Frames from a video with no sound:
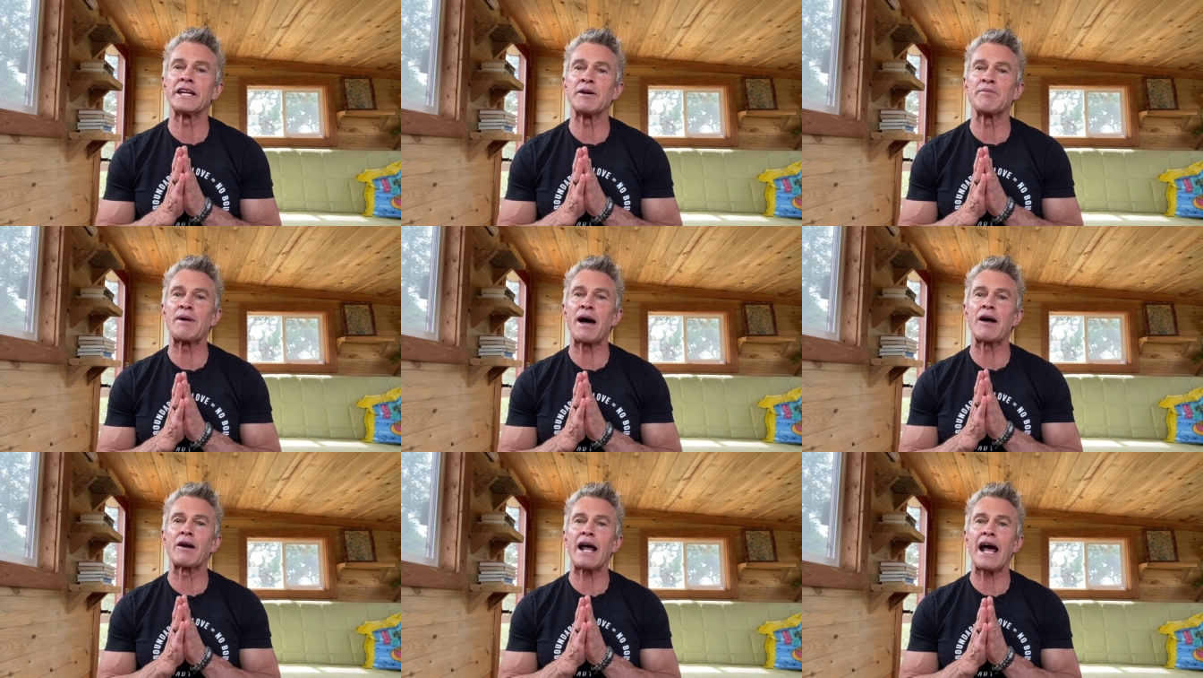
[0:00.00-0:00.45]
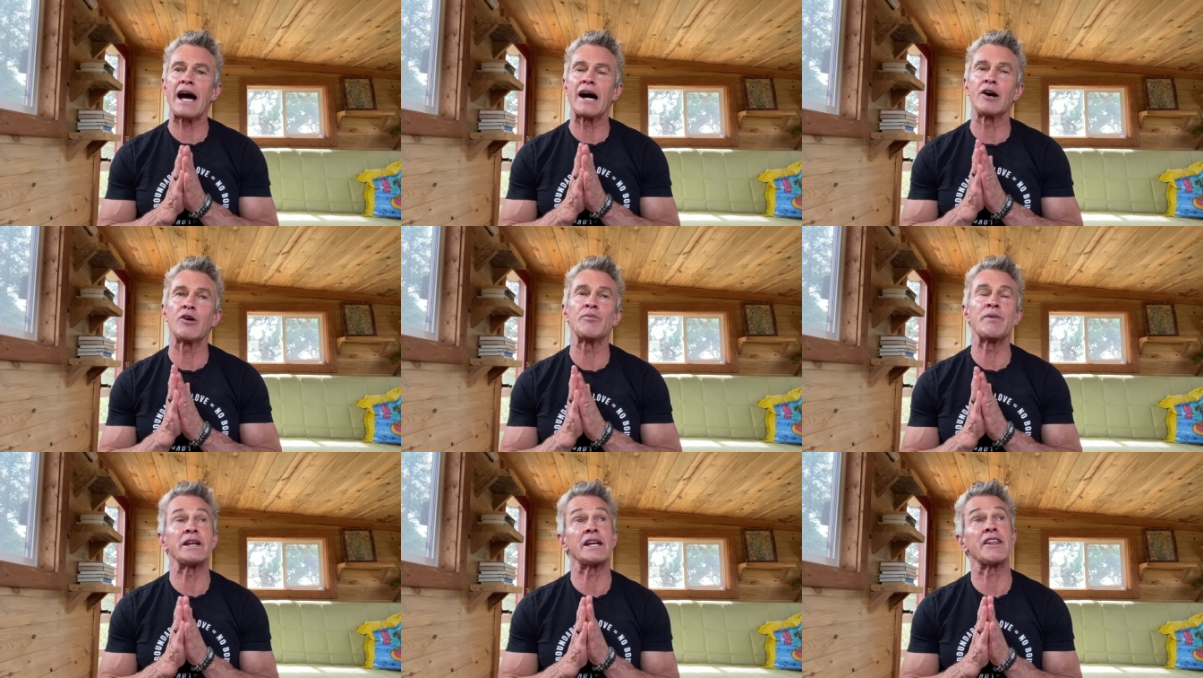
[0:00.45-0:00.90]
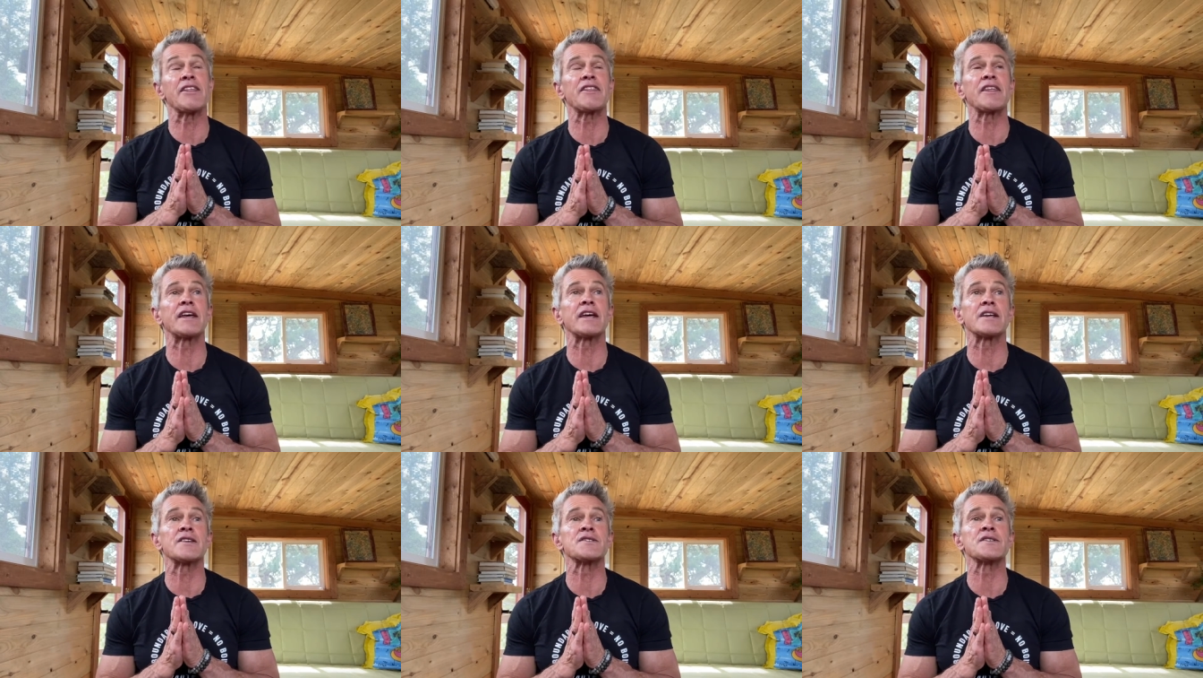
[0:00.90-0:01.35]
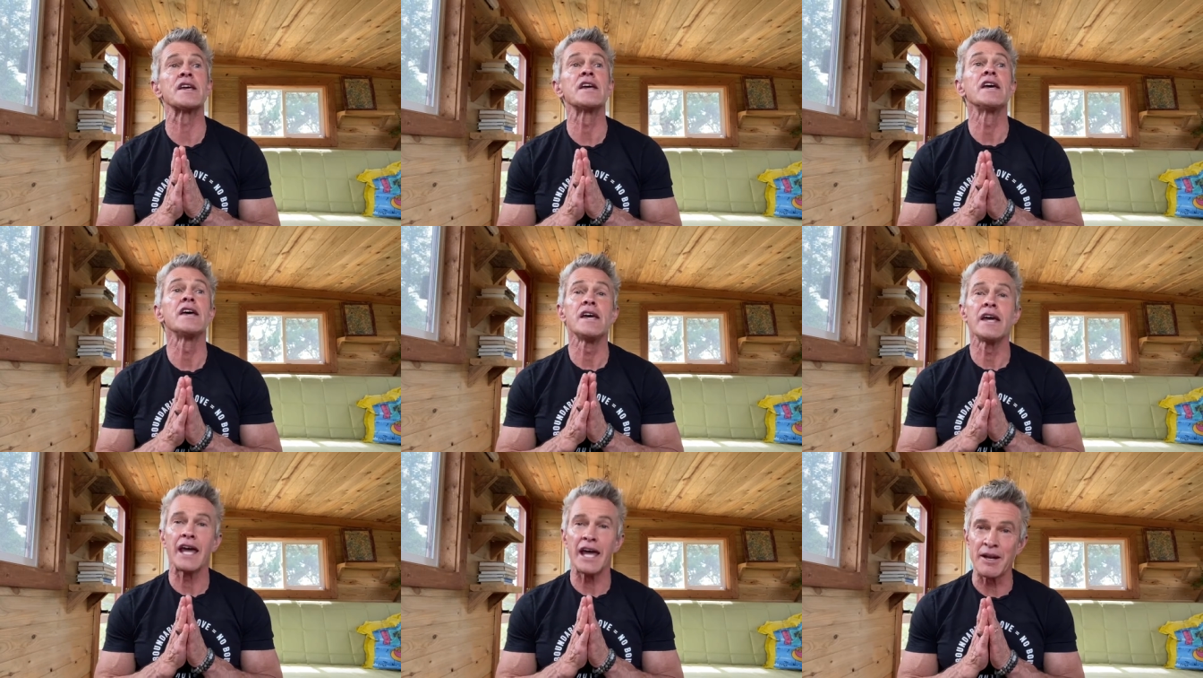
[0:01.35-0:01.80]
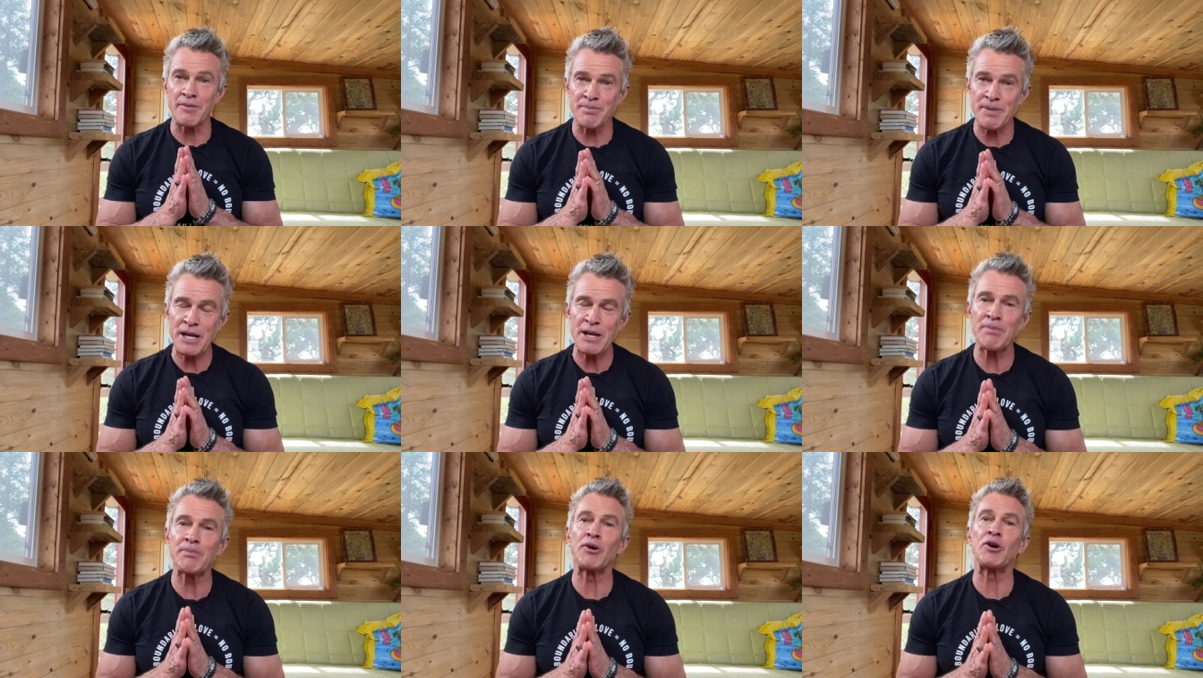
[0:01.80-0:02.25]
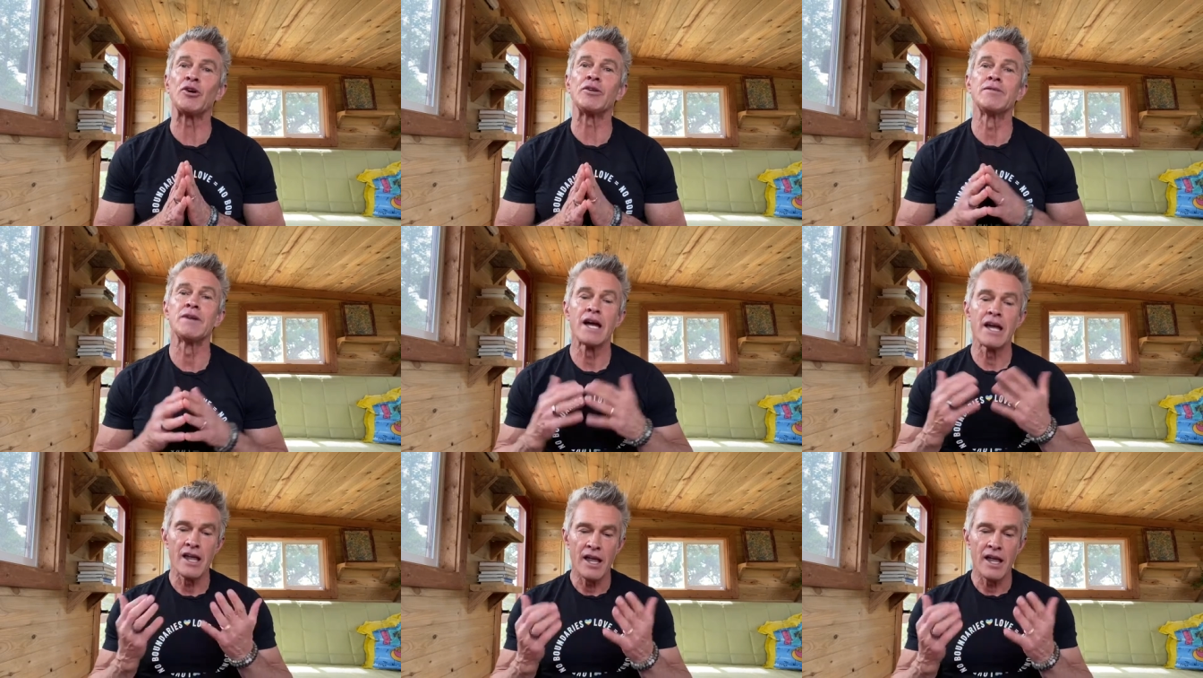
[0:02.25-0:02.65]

about how many things and people